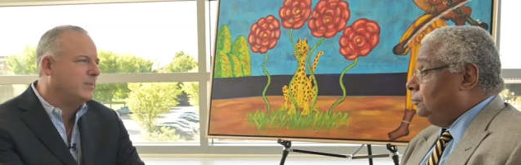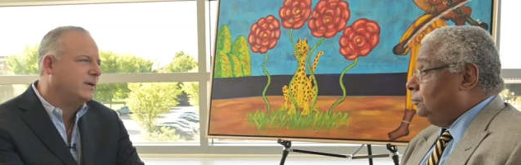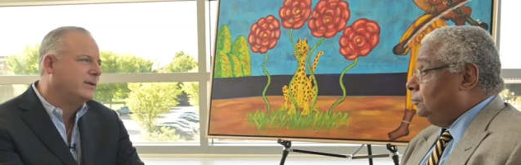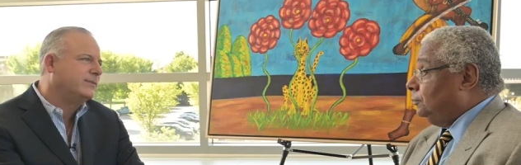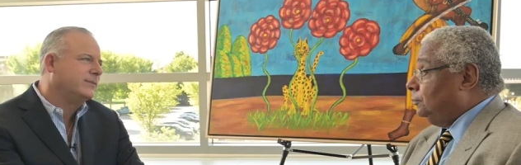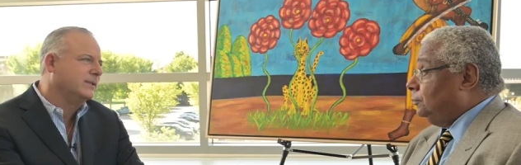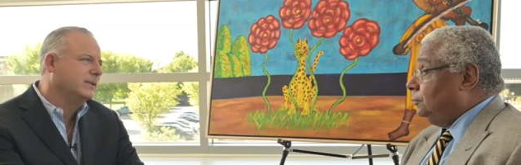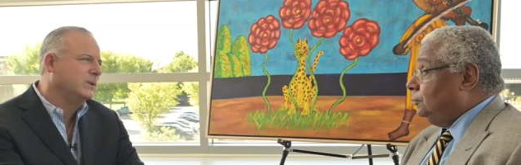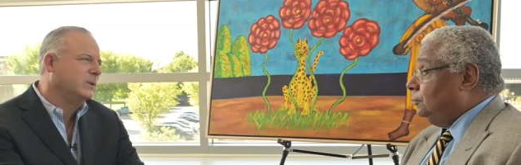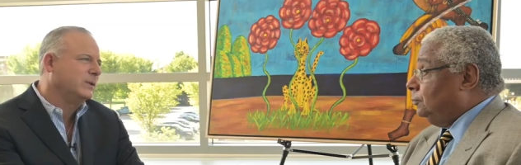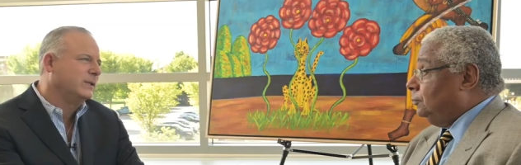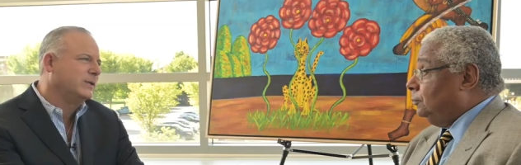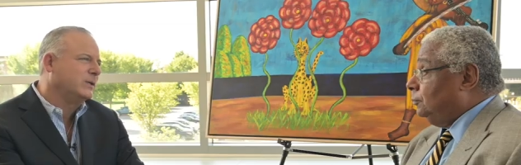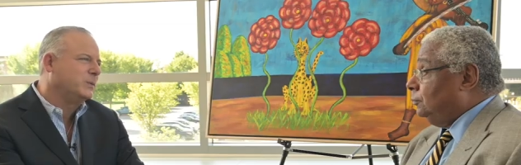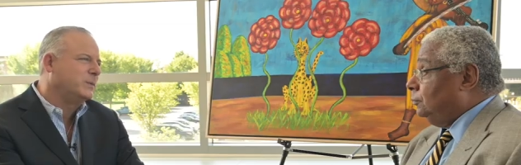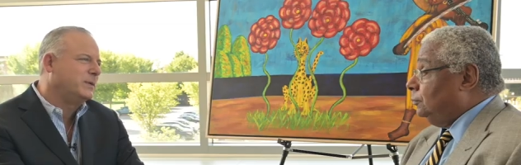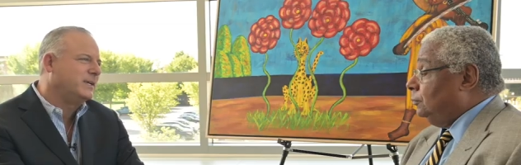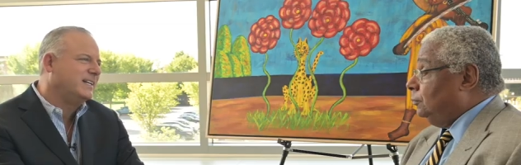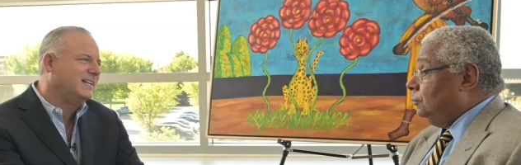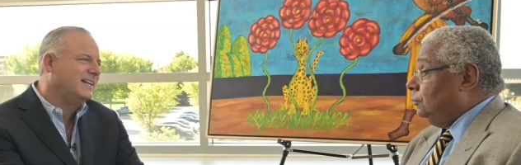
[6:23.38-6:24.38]
Speaker 1: Buffalo a
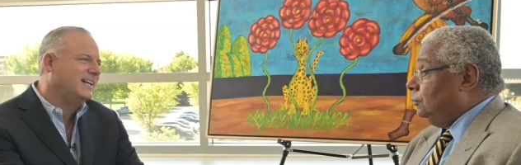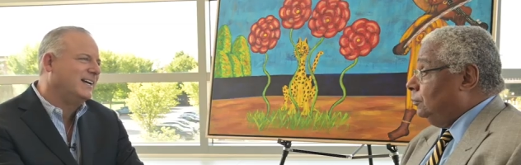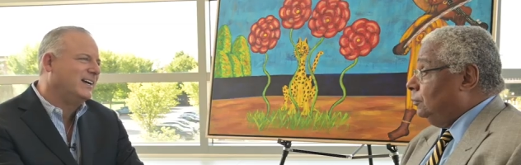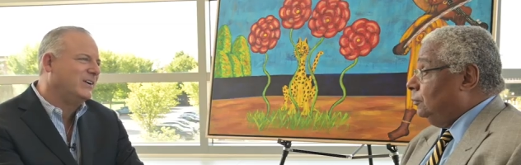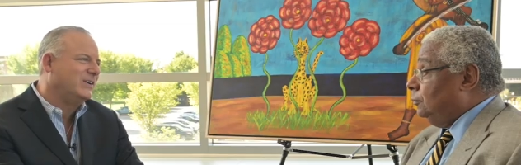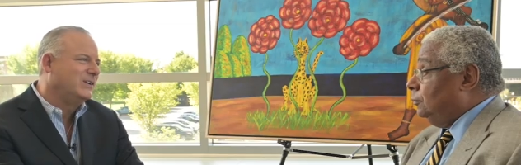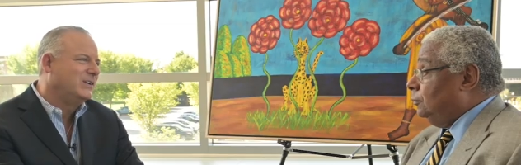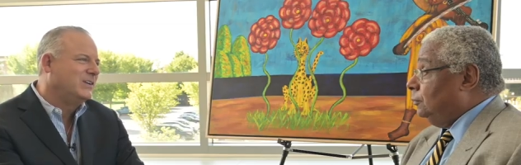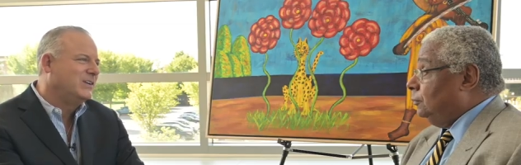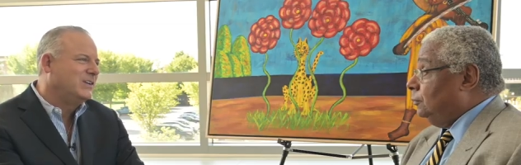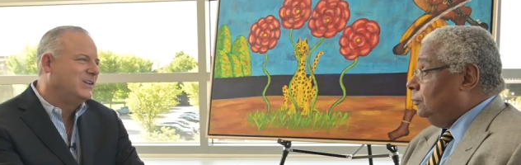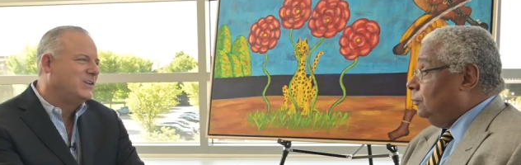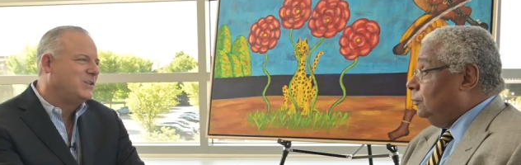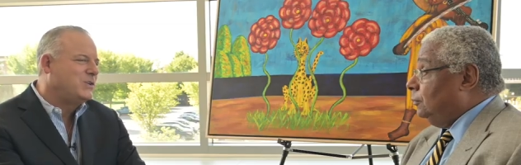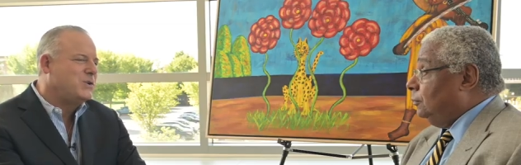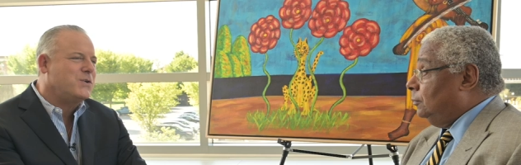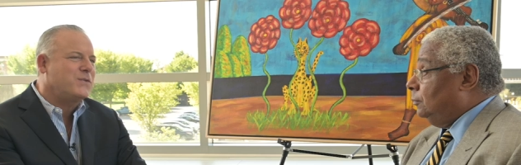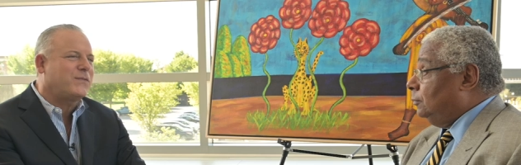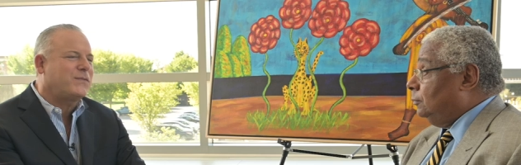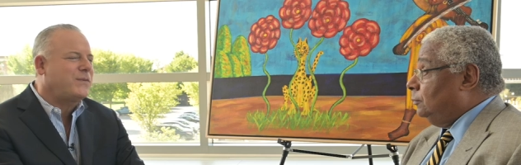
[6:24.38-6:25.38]
little bit now.
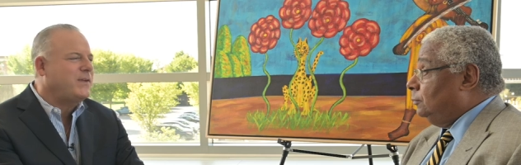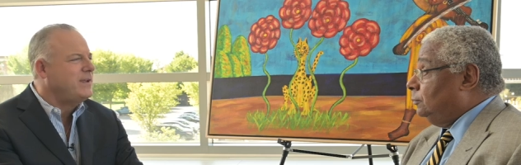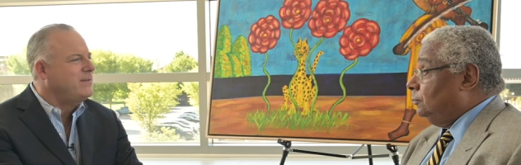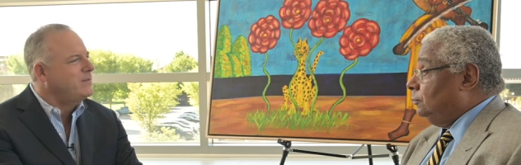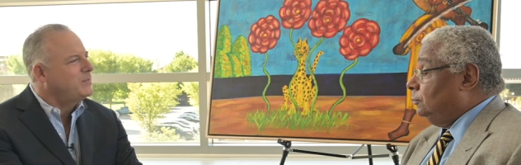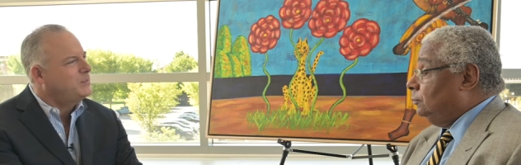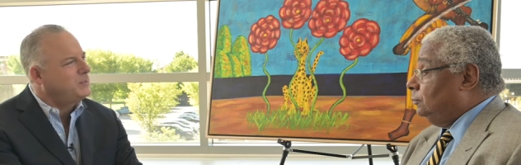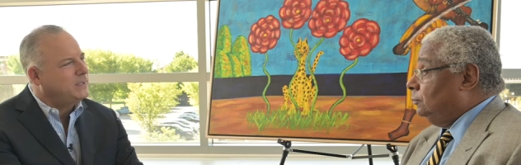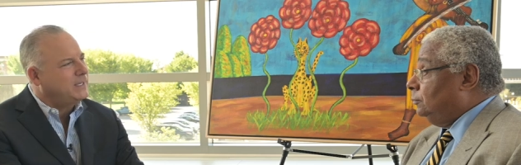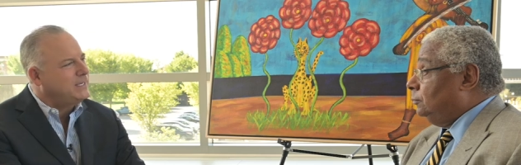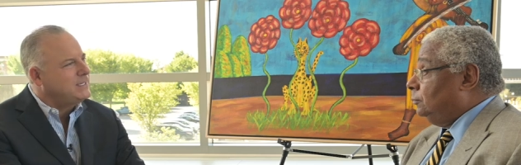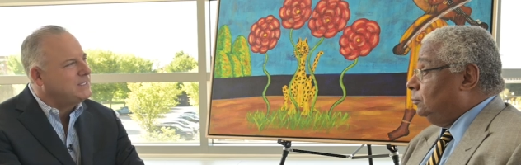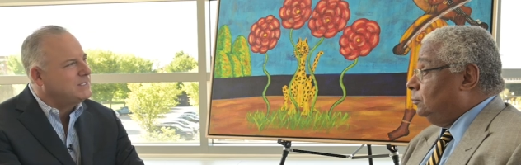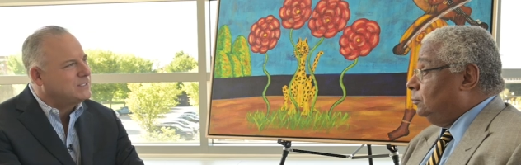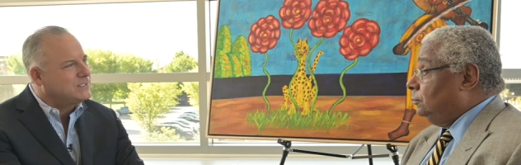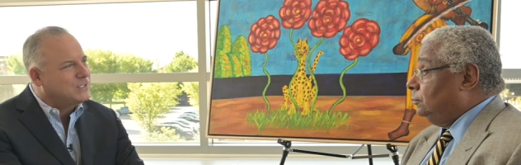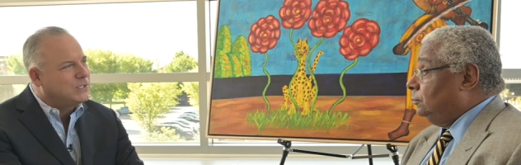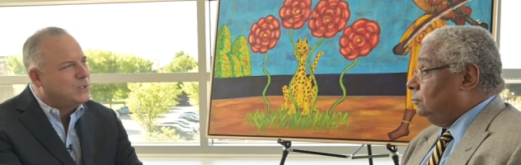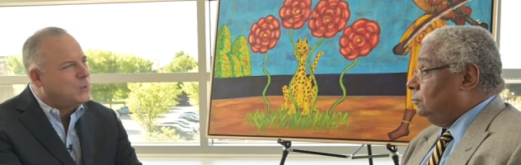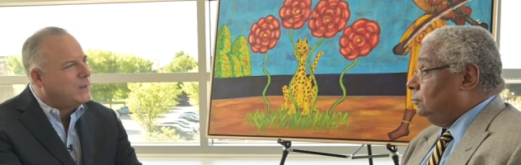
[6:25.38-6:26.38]
Your favorite
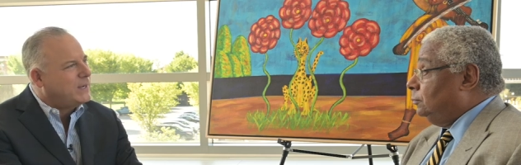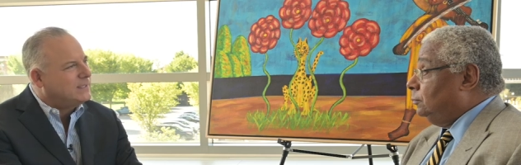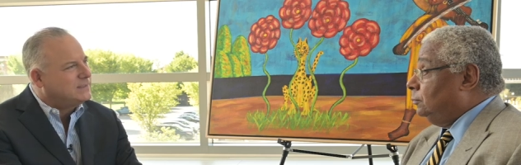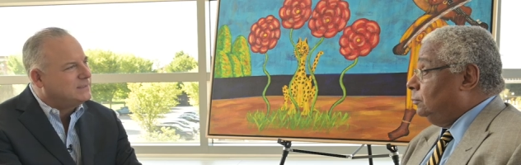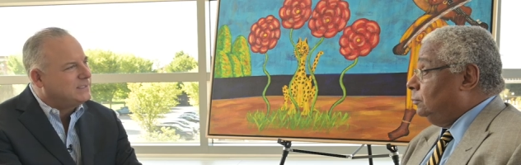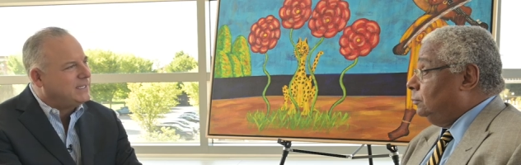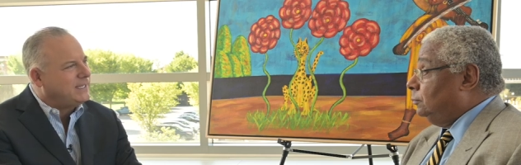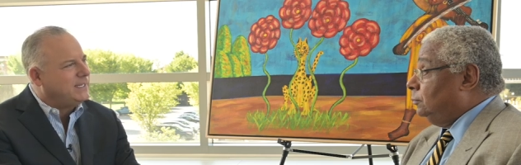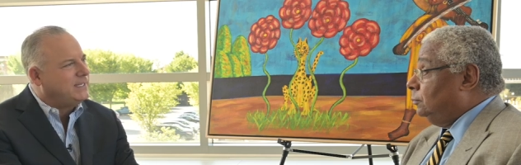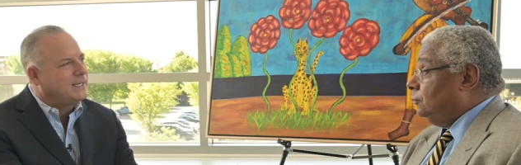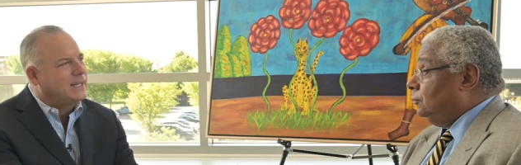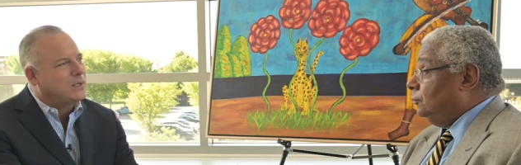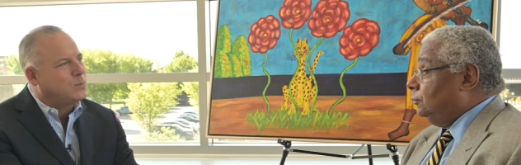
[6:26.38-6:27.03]
place to go out to eat,